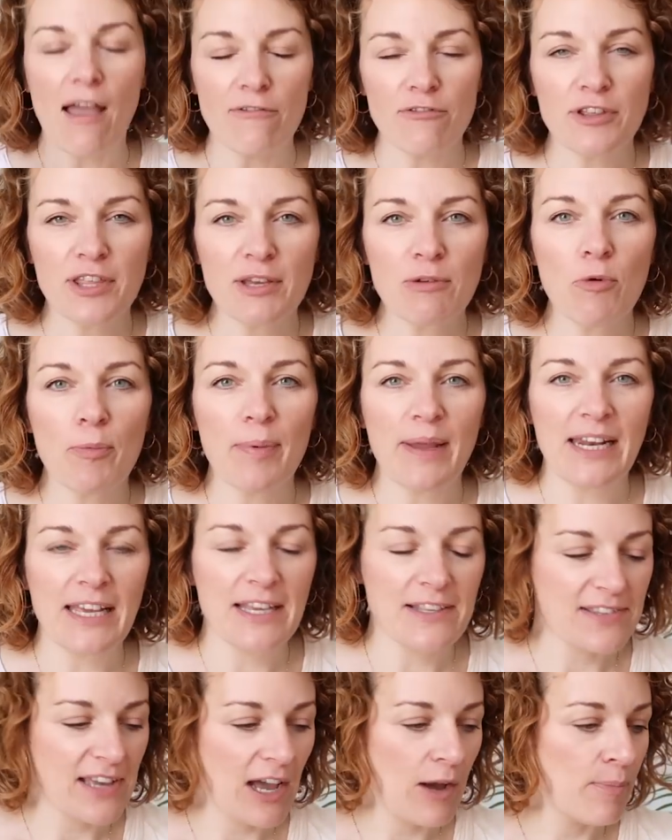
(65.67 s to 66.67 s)
everything will be
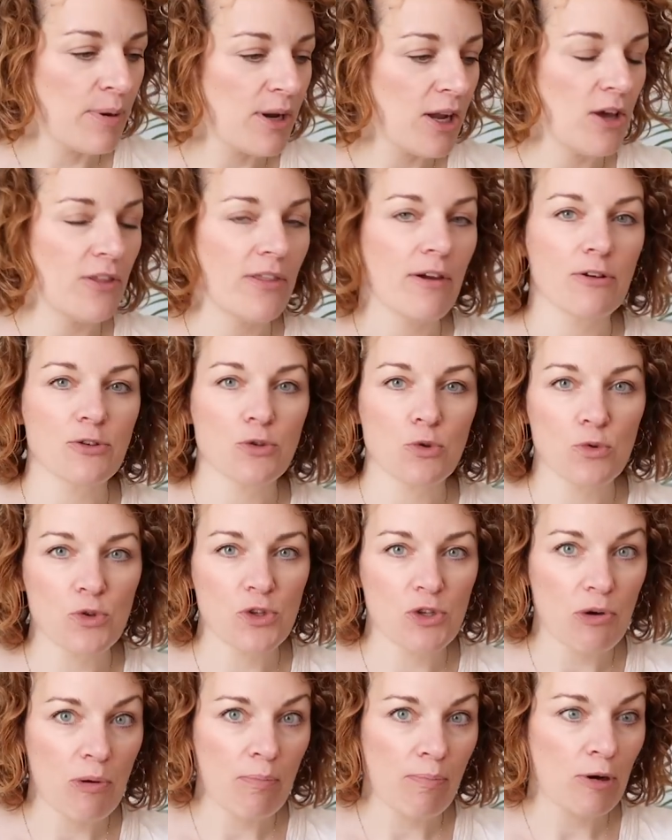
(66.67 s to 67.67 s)
linked down below. There is
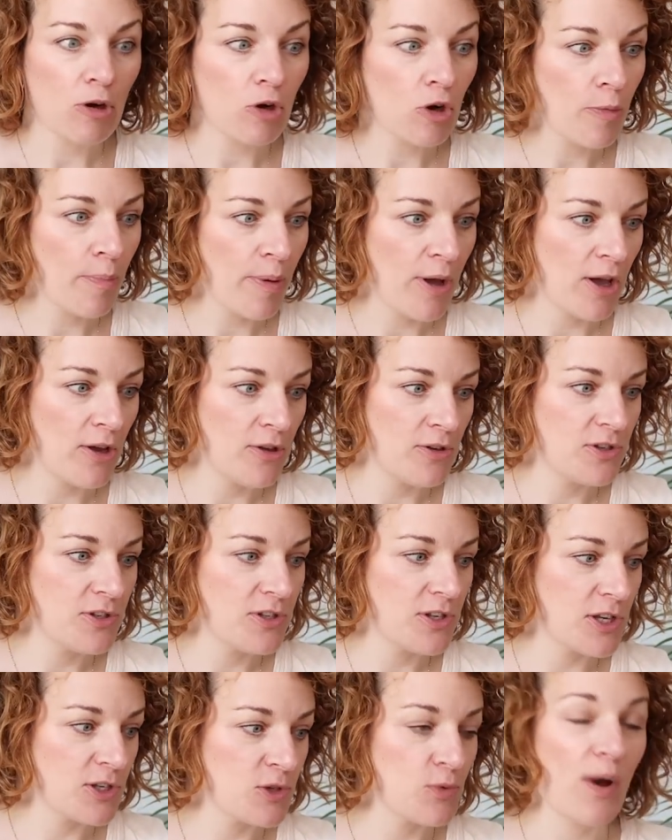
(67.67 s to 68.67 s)
also a blog
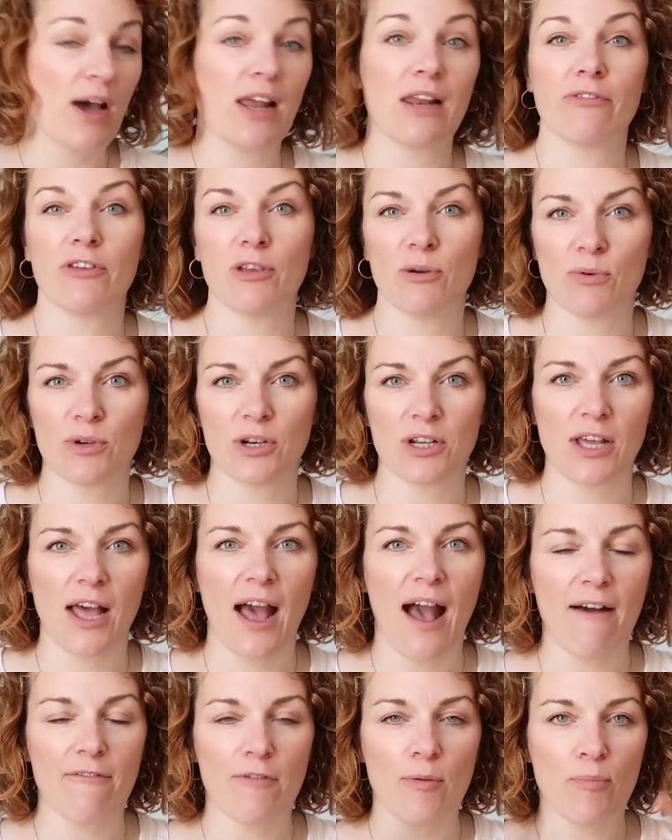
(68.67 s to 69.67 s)
post as well if you want to
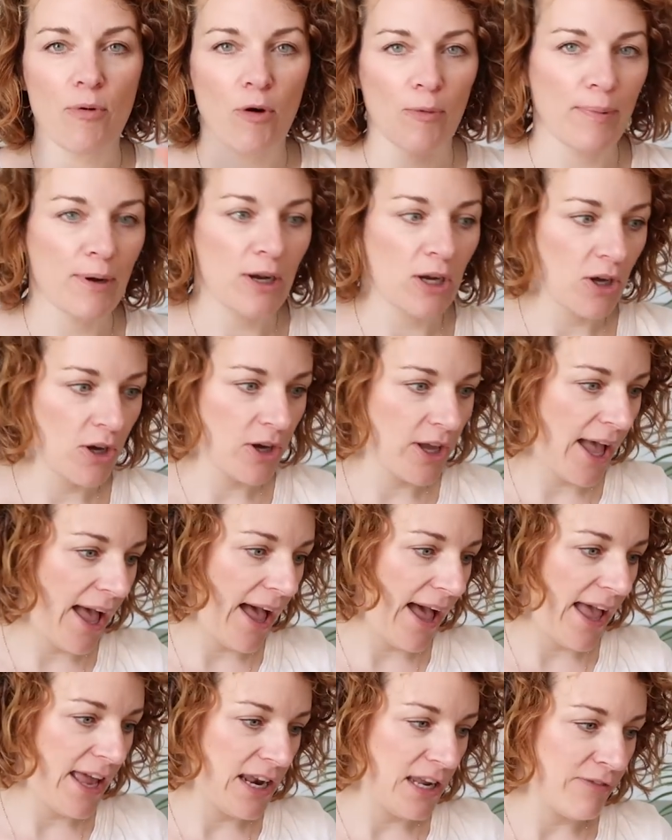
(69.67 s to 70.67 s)
have a proper look
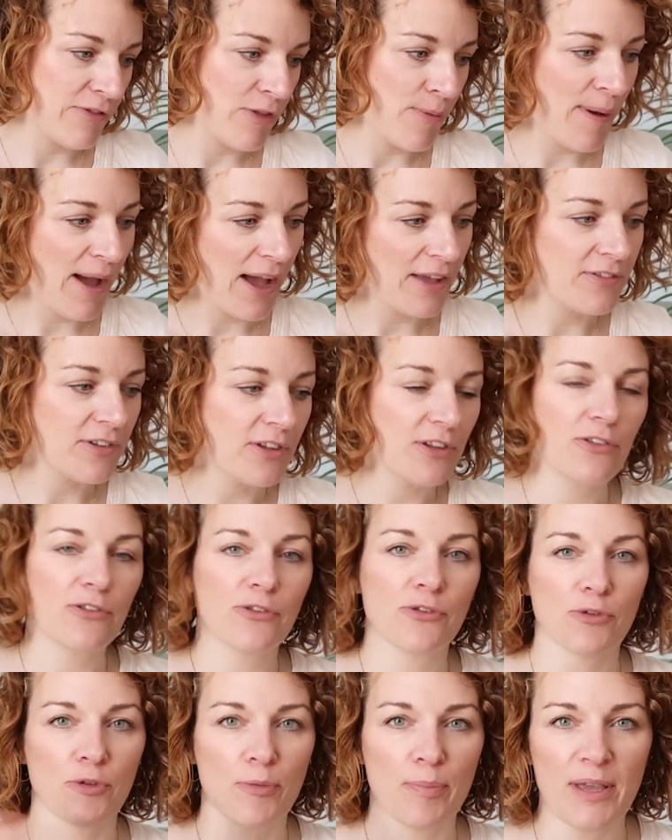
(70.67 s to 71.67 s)
at any of the
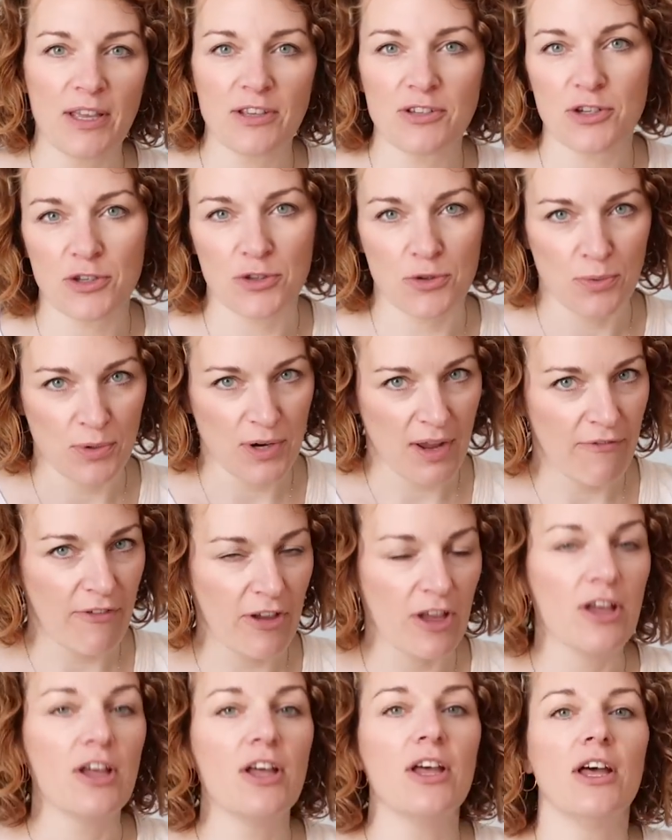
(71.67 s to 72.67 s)
patterns or the pictures or
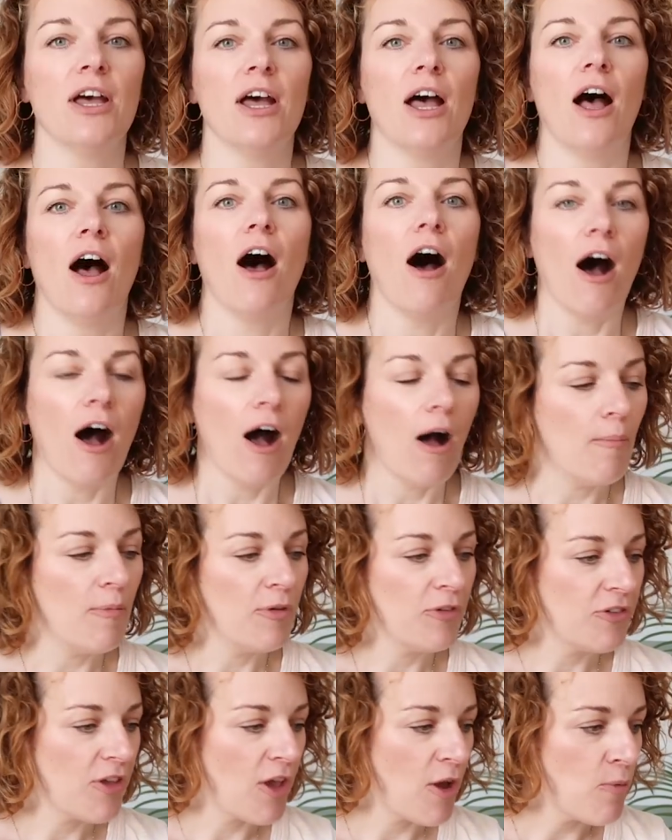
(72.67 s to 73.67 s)
whatever.
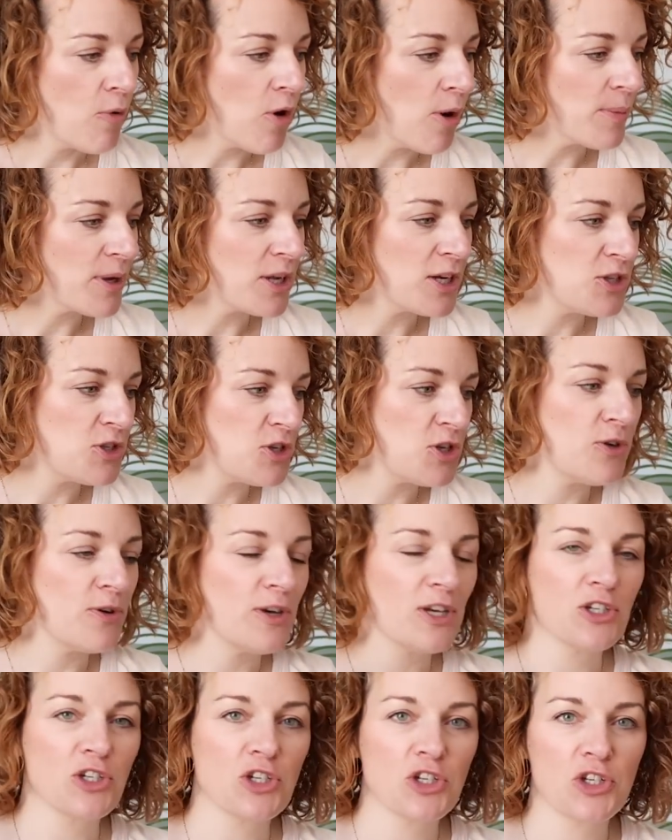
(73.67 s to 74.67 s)
So what I'm going to do
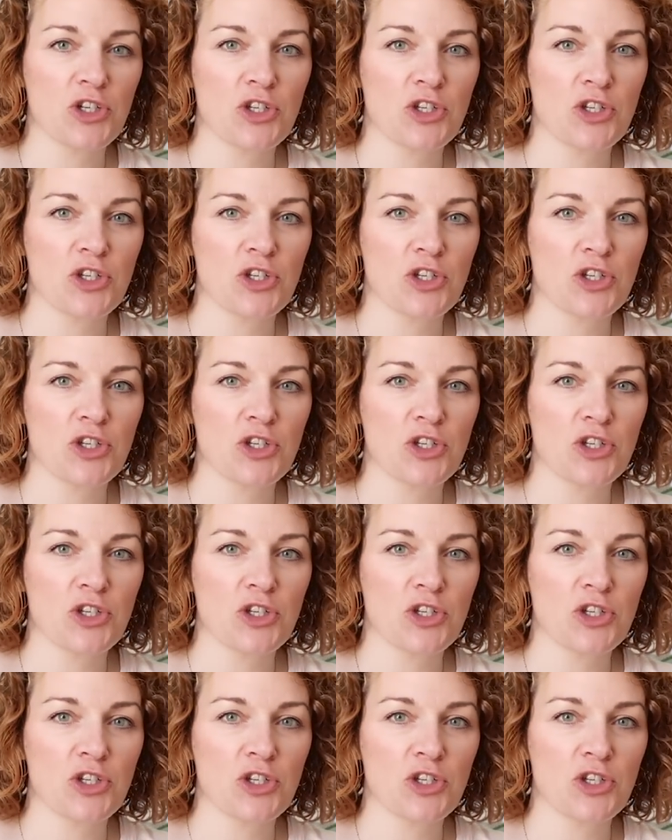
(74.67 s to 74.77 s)
is